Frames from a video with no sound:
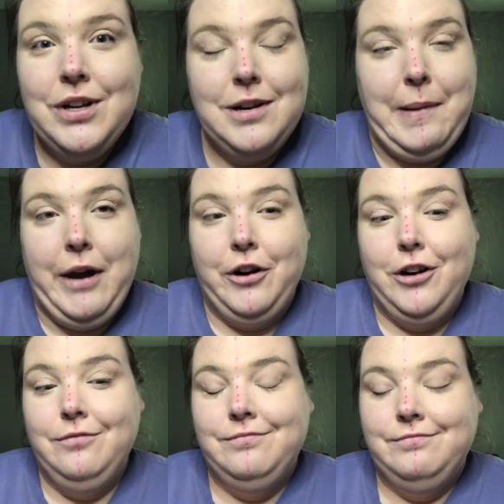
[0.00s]
of powder
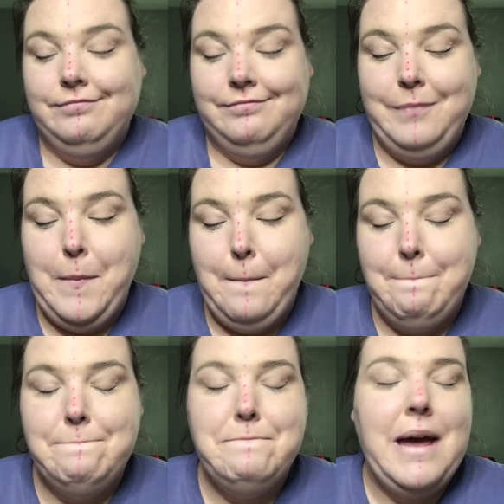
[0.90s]

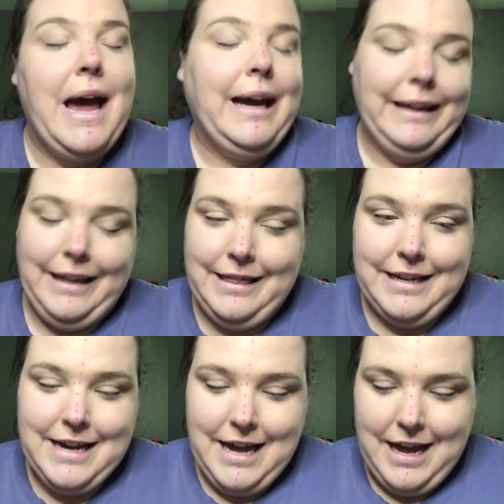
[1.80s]
back in the
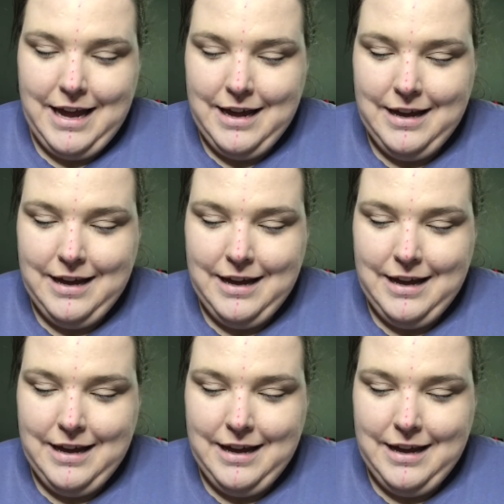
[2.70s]
day,